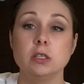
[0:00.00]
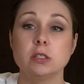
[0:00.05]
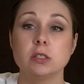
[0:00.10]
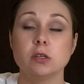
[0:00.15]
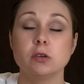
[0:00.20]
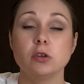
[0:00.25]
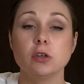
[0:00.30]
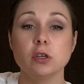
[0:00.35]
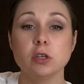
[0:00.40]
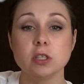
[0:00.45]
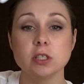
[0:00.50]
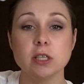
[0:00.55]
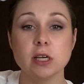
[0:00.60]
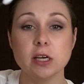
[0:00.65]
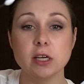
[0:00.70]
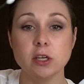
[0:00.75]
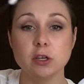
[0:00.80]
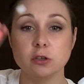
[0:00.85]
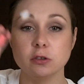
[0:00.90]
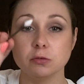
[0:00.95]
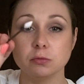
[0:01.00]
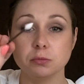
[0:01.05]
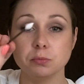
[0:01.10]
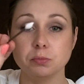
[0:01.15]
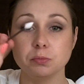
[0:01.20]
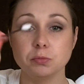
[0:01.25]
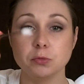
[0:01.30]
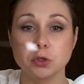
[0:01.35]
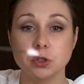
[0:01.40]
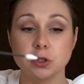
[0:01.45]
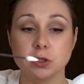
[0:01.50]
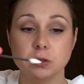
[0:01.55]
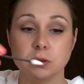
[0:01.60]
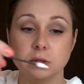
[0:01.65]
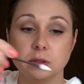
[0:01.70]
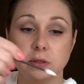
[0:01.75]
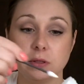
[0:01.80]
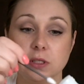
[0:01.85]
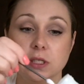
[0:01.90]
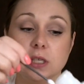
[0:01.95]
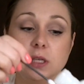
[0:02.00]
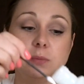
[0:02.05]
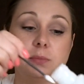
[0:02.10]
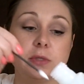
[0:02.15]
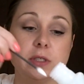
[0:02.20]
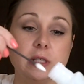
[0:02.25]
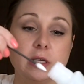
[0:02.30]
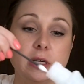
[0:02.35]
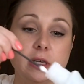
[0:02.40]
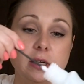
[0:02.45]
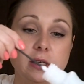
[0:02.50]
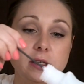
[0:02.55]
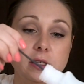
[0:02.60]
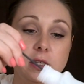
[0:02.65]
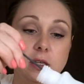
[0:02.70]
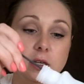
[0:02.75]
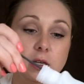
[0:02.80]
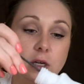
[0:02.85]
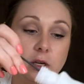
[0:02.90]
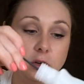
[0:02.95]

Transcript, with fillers: So you're going to take your tipped end